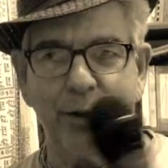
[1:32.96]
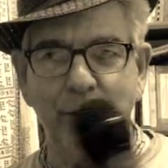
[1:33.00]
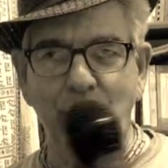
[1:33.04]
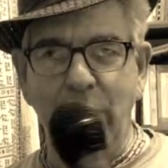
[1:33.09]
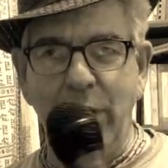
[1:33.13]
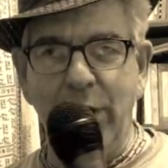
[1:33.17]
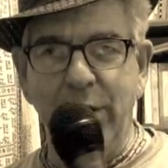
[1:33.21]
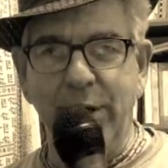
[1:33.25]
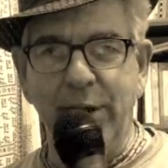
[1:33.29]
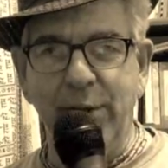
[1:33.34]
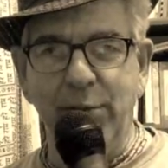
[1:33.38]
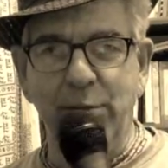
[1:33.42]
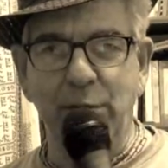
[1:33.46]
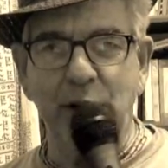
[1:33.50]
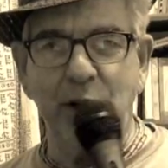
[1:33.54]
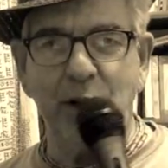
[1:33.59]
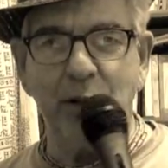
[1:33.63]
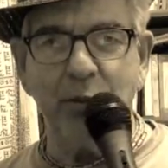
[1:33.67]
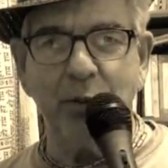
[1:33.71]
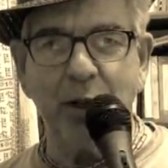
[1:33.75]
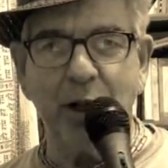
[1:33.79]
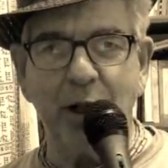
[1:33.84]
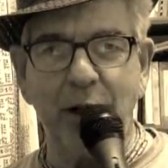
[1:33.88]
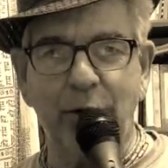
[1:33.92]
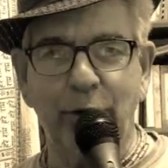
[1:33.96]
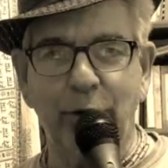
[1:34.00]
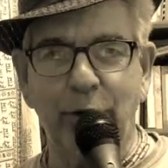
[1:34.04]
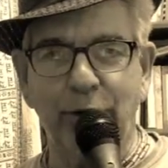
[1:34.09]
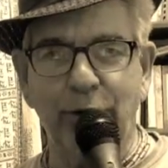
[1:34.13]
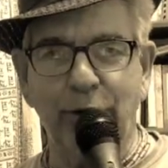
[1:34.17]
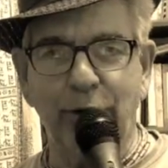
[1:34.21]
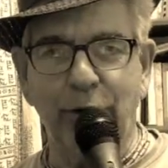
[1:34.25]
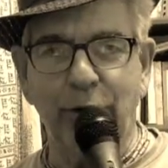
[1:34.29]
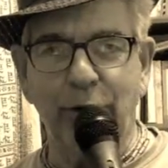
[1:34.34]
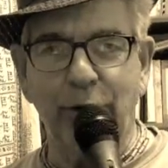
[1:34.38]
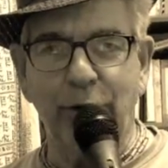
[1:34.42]
USB
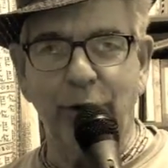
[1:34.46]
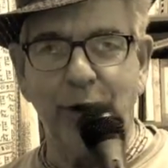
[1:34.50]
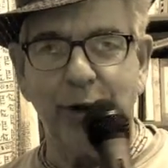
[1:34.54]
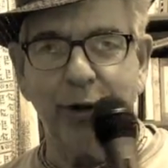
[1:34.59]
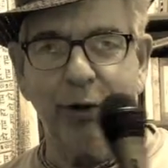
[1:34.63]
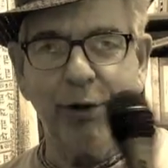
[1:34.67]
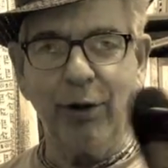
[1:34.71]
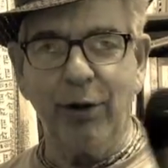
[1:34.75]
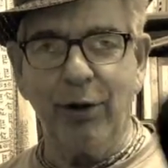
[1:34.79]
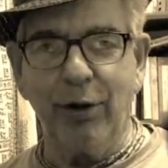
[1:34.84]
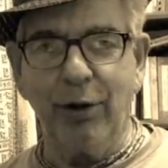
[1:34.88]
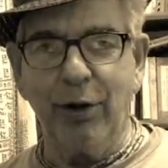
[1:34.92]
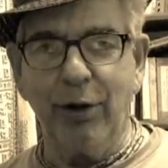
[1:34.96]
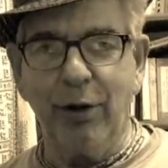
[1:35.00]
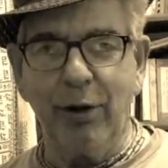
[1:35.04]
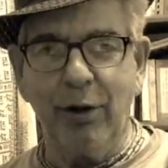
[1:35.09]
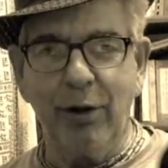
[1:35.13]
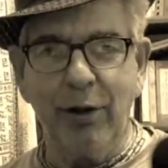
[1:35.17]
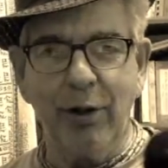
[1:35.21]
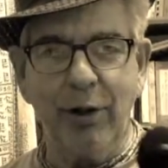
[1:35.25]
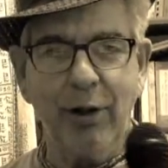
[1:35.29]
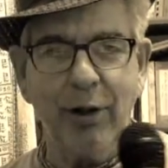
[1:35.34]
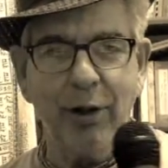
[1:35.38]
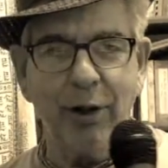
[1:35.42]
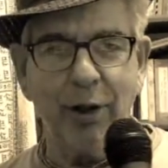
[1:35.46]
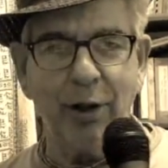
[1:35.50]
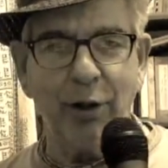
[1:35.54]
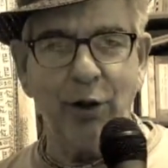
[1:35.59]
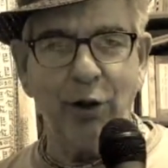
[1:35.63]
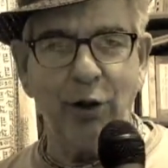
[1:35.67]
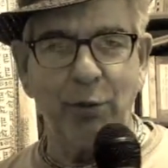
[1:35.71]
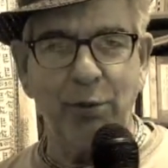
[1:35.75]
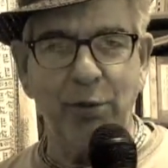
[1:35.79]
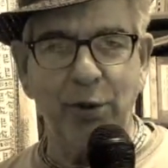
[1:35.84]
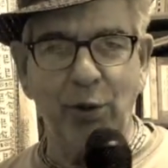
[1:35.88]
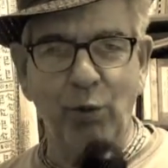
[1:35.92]
microphone here. I
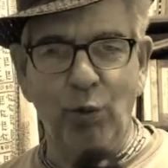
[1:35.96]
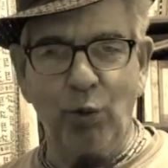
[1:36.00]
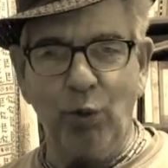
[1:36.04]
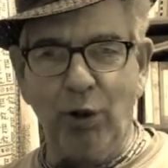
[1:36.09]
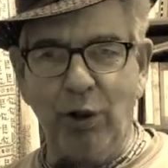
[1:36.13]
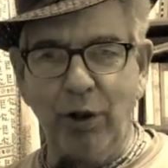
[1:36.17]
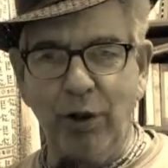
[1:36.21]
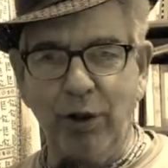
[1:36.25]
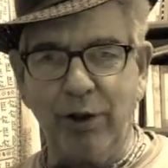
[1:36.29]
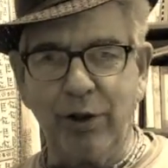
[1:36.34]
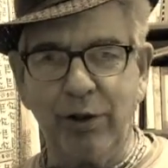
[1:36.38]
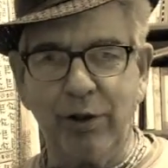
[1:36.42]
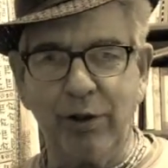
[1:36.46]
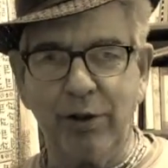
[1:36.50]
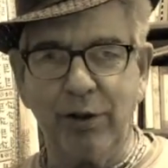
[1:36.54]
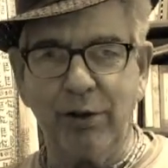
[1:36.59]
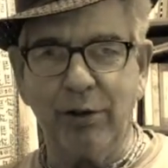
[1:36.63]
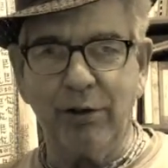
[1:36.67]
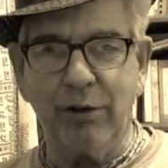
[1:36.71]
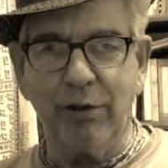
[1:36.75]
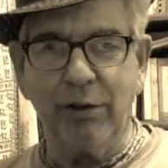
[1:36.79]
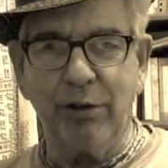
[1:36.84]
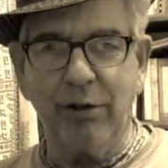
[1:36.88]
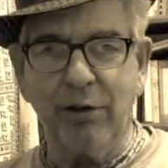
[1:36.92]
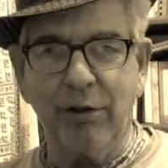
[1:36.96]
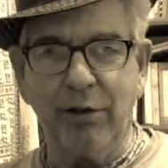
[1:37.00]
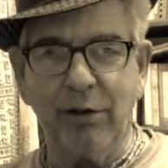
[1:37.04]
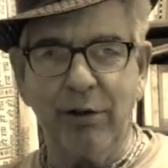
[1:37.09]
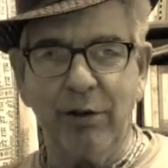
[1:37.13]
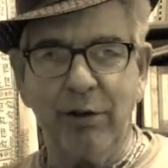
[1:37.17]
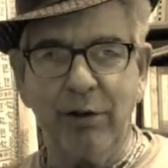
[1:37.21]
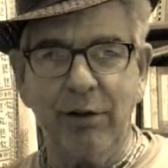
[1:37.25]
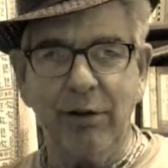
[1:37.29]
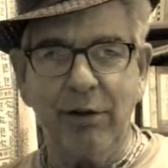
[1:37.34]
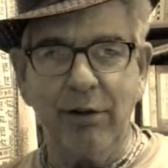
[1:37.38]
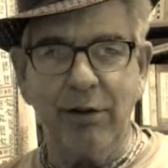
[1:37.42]
hope it works.
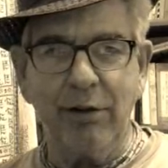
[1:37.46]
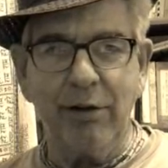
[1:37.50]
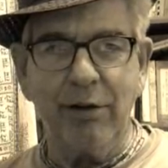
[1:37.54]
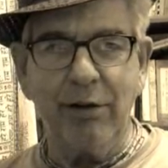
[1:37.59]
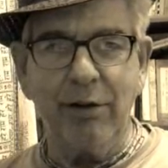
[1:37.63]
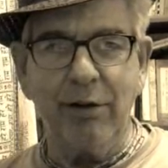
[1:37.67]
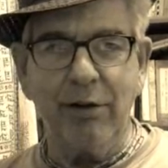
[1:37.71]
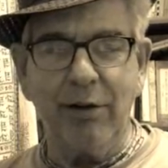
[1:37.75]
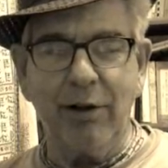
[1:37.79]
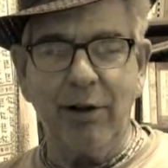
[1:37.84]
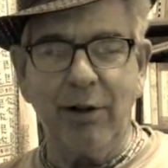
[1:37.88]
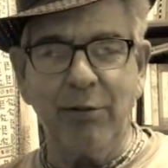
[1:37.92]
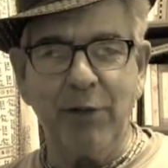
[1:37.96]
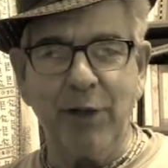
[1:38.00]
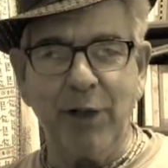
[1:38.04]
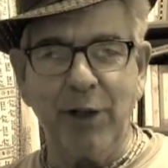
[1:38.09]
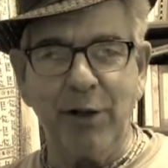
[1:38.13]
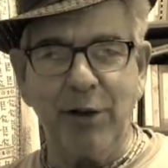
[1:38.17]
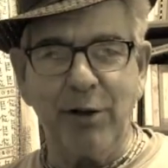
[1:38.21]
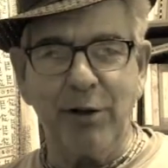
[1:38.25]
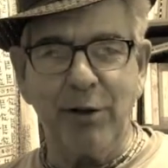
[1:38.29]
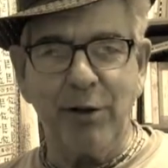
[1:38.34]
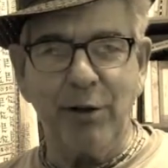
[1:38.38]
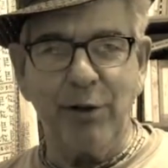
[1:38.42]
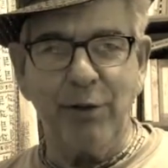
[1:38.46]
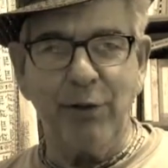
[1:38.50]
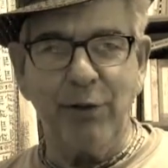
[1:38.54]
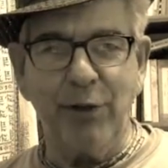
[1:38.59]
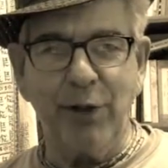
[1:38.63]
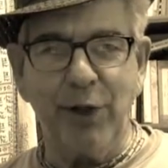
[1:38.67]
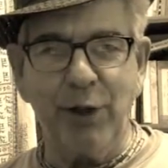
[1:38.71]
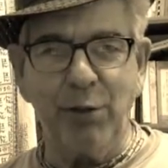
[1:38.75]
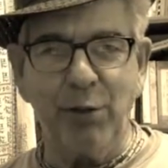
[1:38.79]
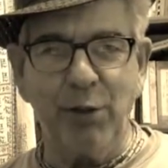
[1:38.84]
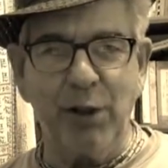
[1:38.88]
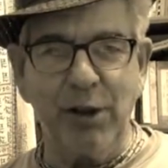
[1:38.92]
I'm not sure if
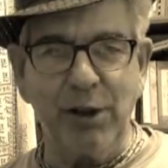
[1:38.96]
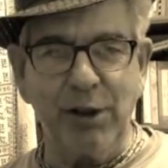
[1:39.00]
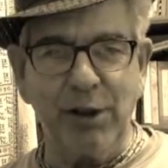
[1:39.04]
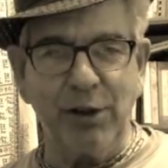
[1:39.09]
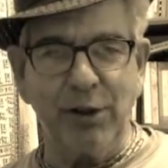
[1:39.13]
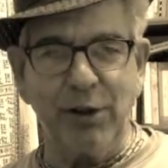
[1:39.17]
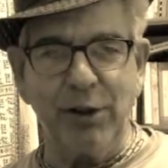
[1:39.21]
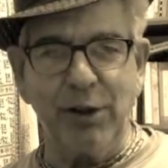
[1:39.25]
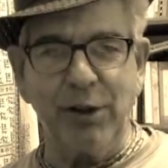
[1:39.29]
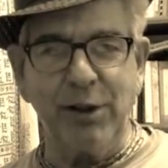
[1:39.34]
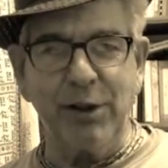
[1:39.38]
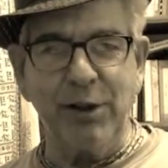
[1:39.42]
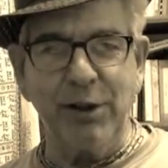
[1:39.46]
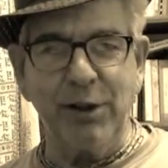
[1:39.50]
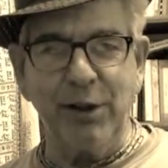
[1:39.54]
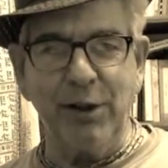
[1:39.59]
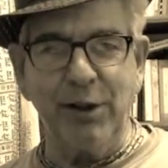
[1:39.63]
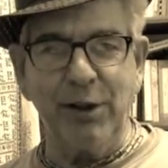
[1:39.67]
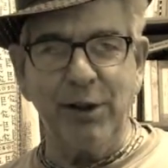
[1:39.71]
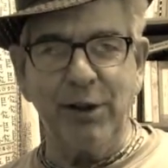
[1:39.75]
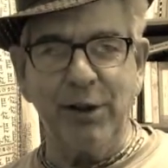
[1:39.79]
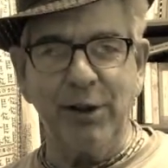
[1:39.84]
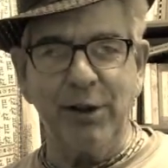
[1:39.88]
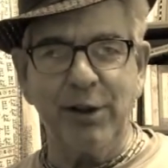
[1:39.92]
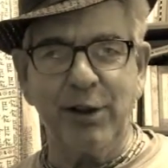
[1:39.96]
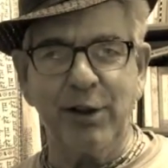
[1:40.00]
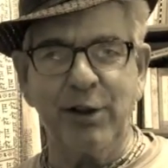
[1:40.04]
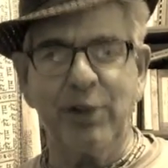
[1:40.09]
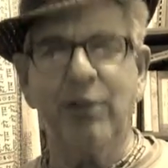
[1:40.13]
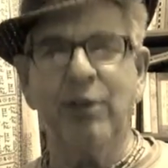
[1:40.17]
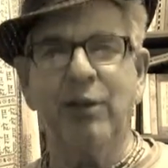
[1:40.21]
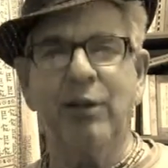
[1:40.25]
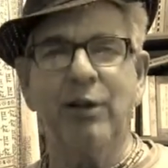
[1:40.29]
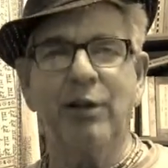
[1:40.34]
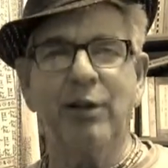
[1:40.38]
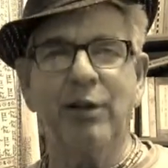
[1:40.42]
anybody's going to see
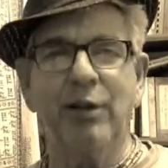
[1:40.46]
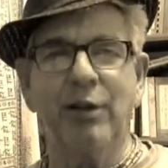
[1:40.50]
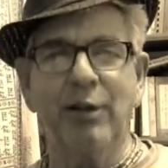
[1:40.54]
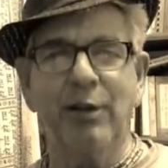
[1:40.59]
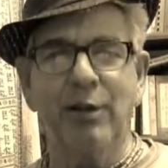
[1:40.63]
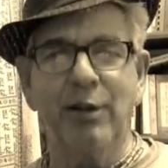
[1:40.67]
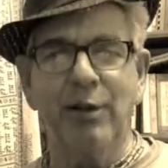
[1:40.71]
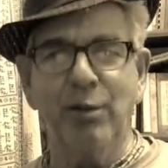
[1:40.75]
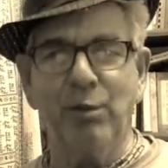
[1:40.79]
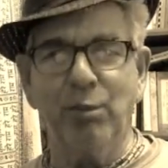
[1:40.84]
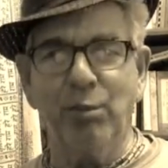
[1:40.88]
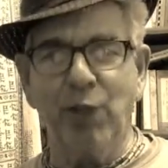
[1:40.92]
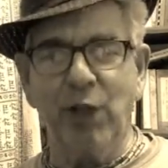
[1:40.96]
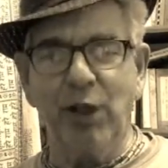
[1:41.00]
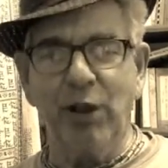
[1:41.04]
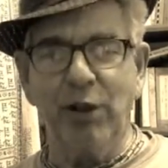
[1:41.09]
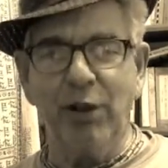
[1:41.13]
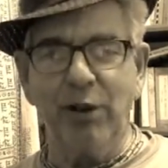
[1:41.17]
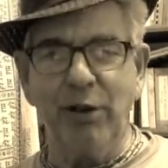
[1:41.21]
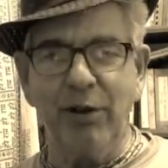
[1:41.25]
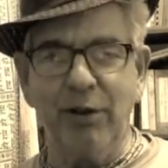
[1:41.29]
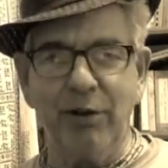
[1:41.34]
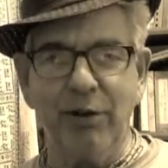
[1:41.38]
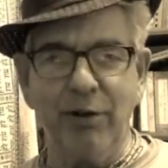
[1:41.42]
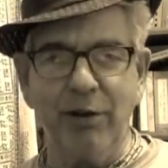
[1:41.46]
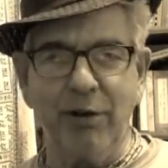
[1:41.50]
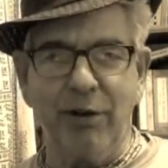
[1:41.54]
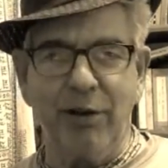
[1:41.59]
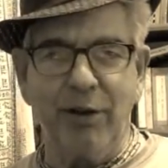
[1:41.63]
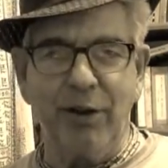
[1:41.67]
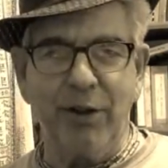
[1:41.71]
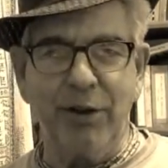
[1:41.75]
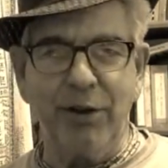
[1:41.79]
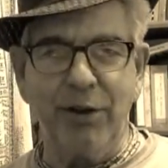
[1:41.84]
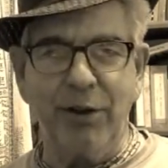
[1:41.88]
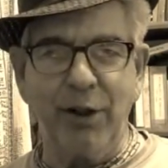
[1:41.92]
this, but
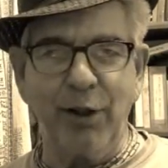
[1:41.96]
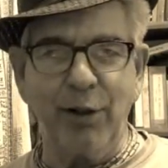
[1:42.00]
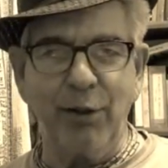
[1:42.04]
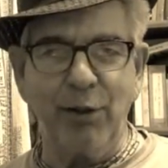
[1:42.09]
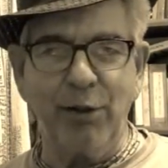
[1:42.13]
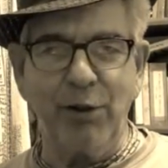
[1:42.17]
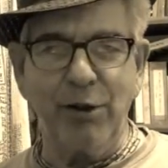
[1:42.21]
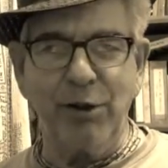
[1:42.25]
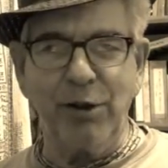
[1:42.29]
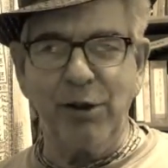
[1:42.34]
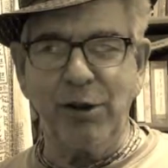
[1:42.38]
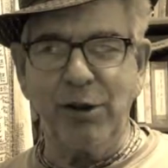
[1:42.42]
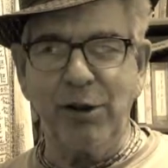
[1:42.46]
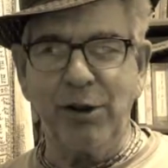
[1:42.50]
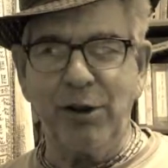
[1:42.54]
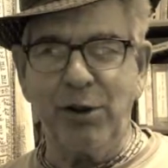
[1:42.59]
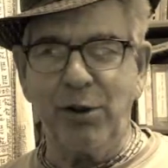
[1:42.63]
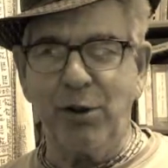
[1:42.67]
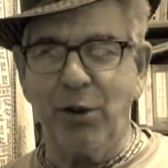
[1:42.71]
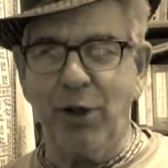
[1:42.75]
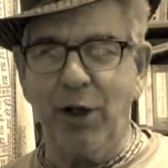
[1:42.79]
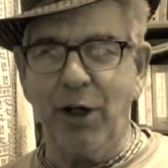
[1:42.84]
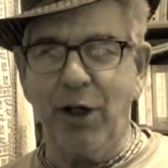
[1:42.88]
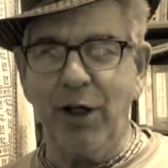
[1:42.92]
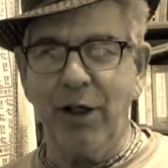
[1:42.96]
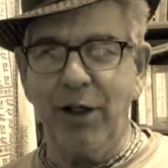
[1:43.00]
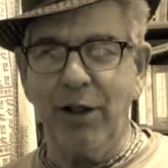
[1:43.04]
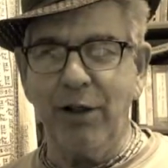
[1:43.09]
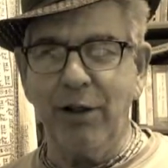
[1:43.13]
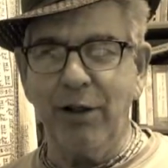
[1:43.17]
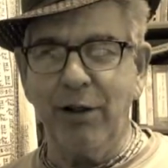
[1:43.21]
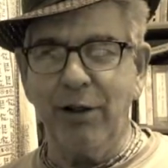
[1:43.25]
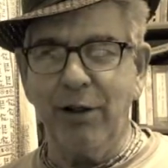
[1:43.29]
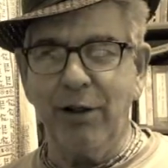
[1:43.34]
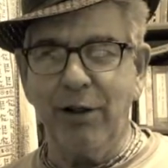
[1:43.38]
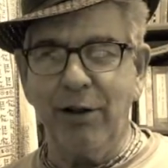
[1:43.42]
I thought I would just try.
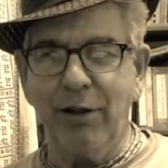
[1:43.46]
